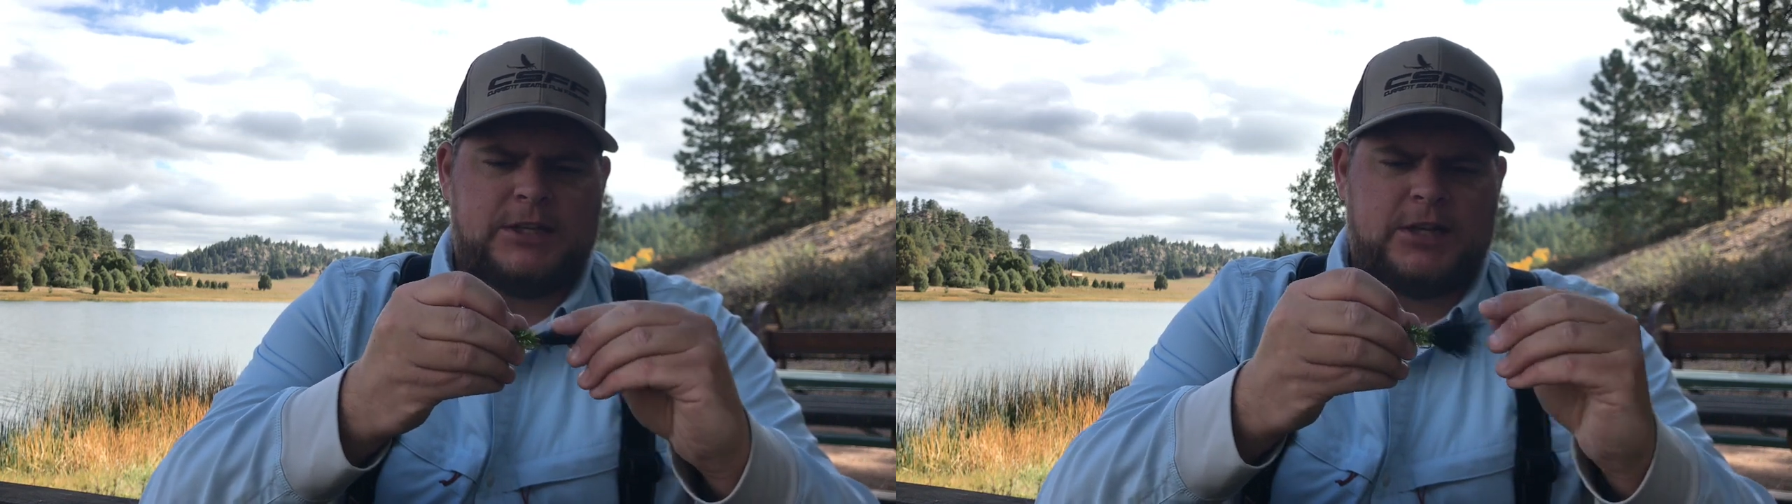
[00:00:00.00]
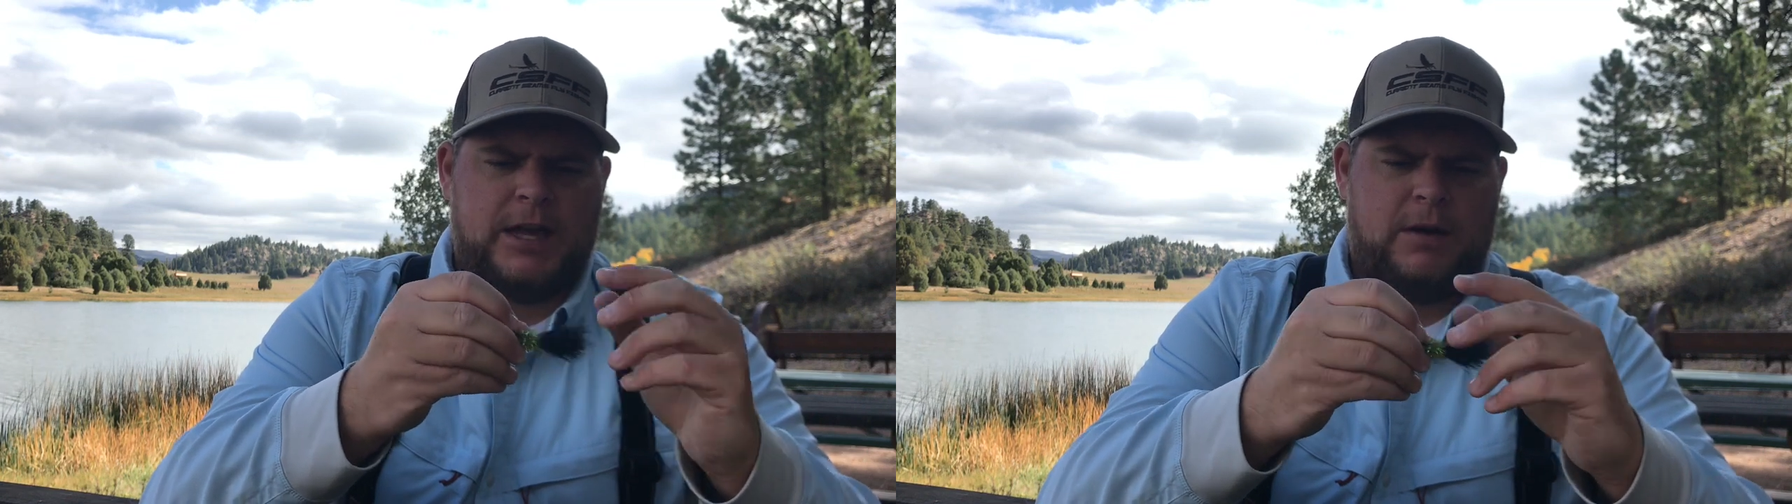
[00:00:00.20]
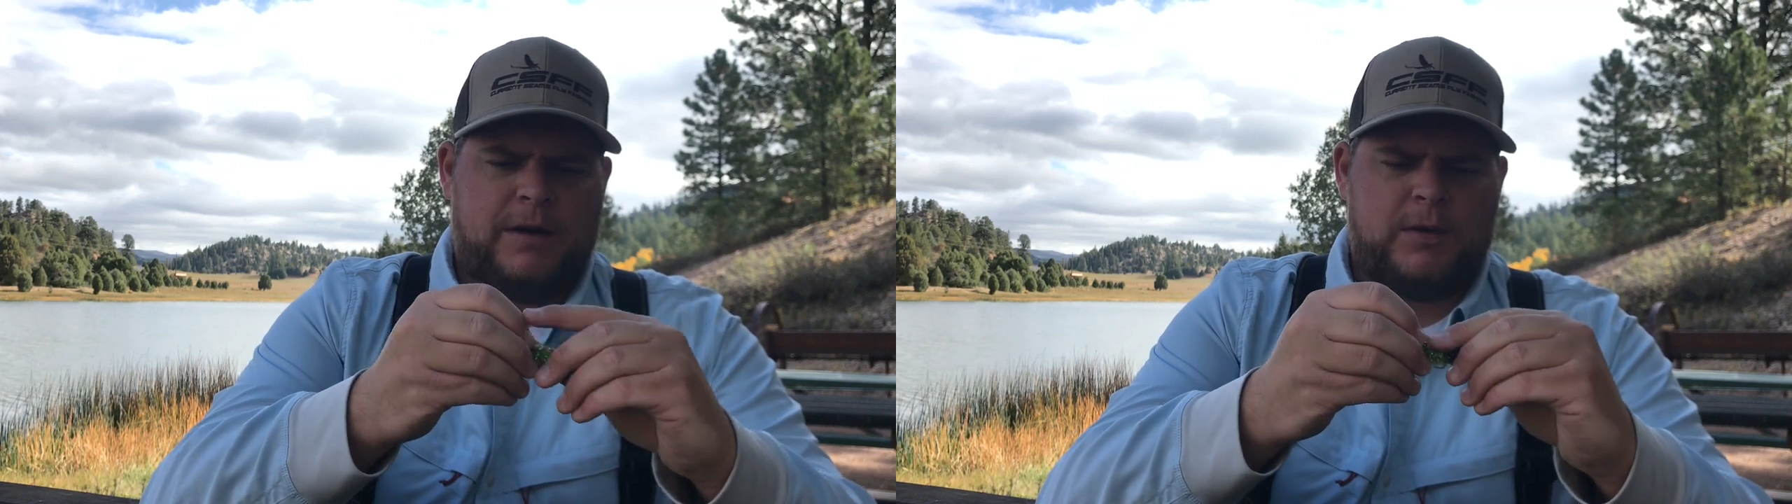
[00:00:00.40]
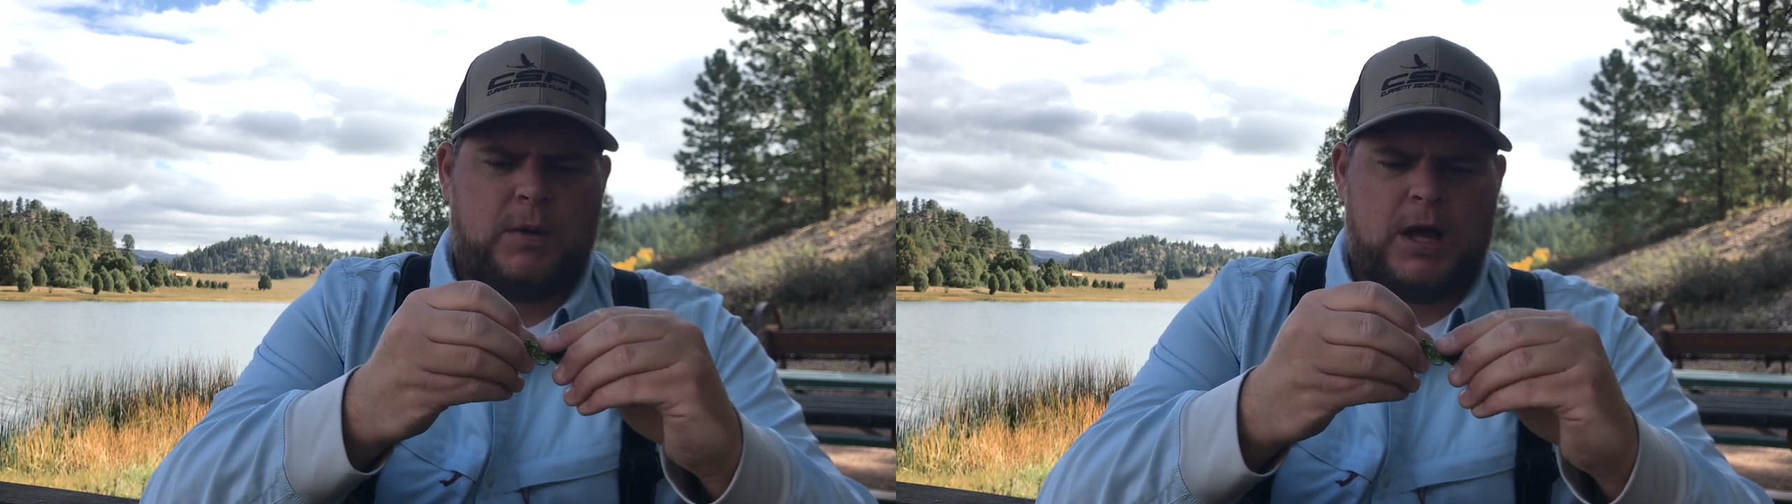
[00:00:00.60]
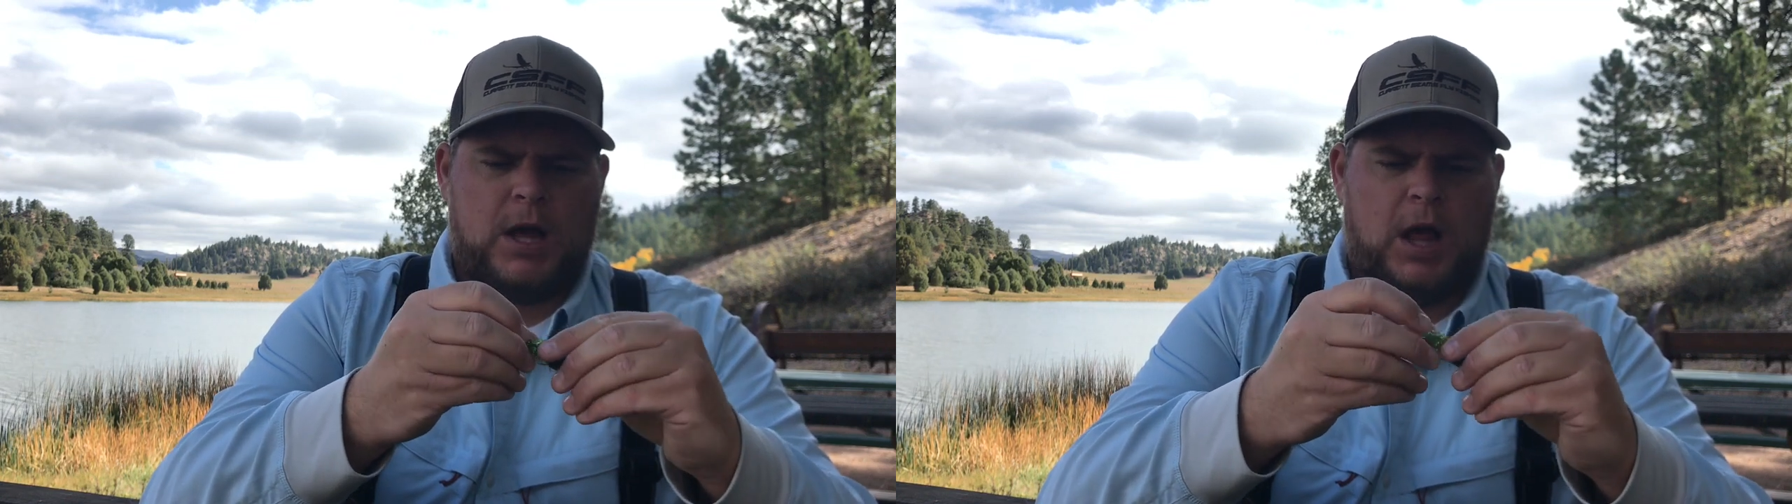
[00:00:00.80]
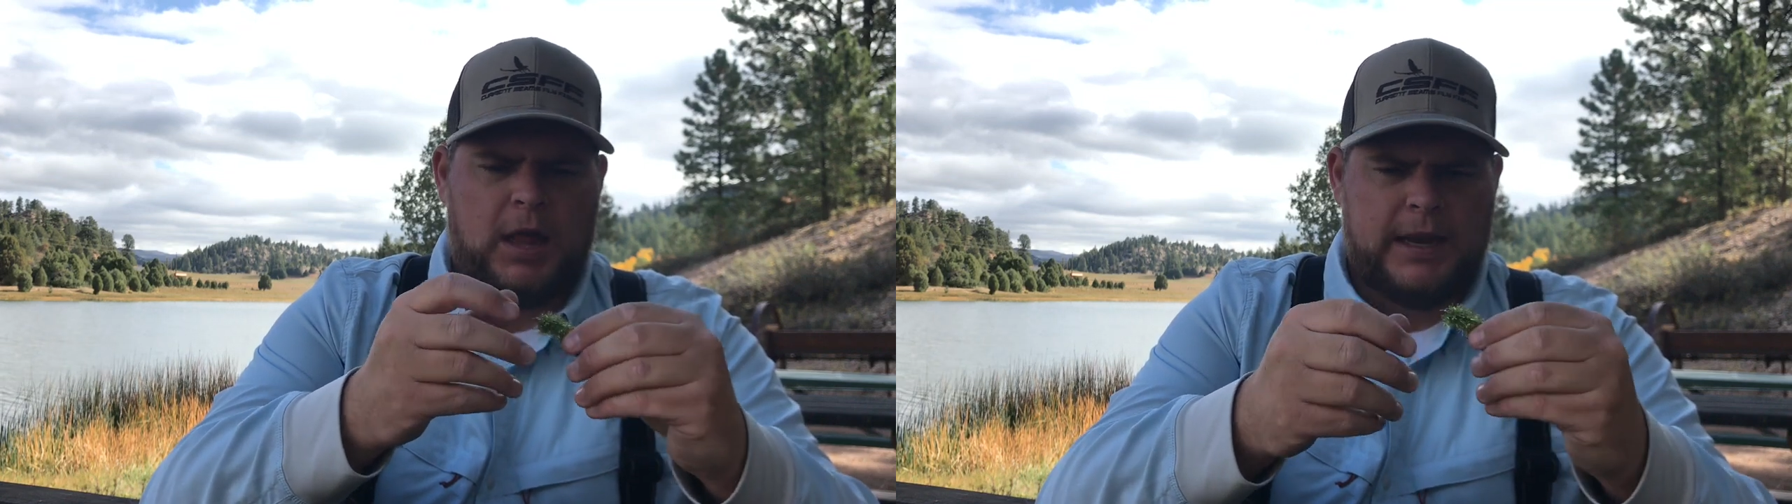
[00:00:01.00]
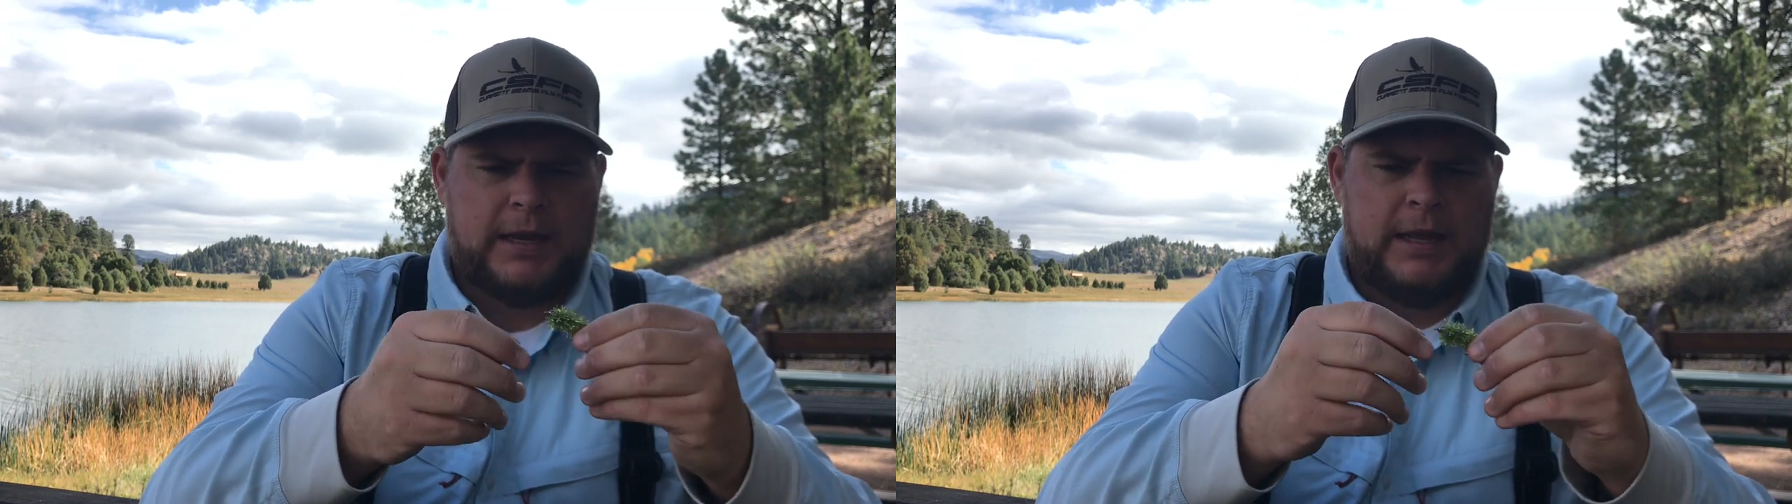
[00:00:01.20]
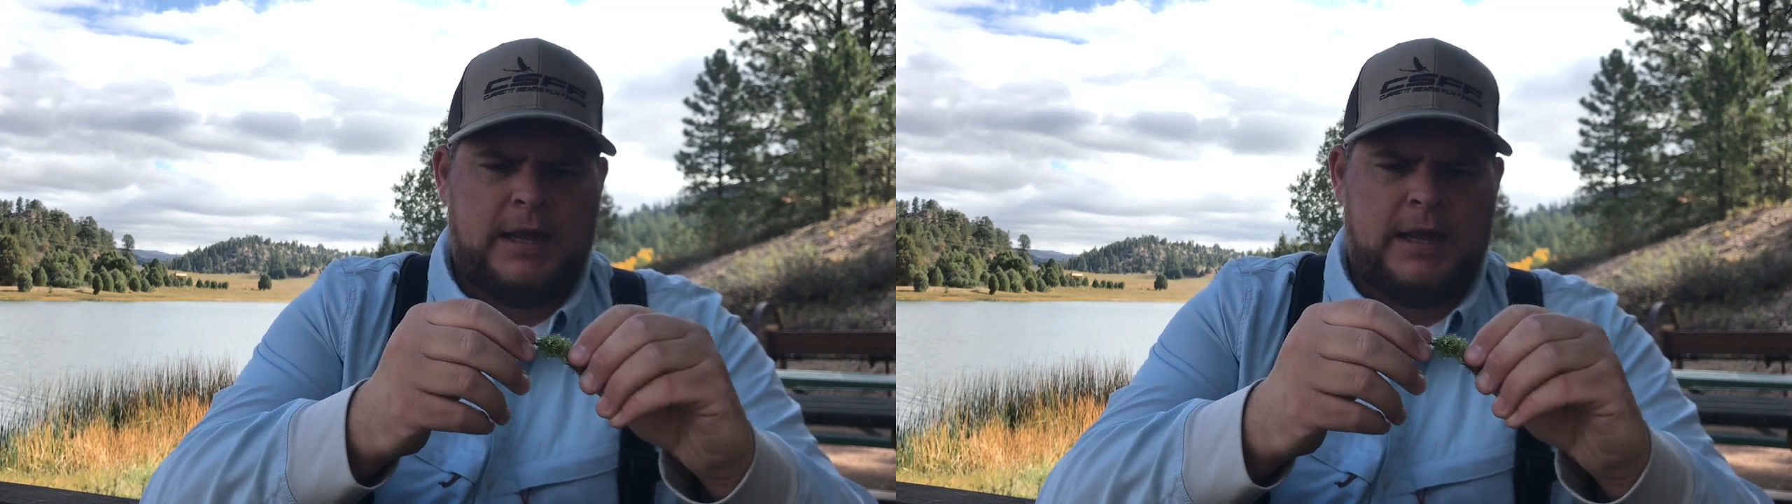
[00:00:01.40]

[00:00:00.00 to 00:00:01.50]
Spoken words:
Chanel, whatever you want to call it.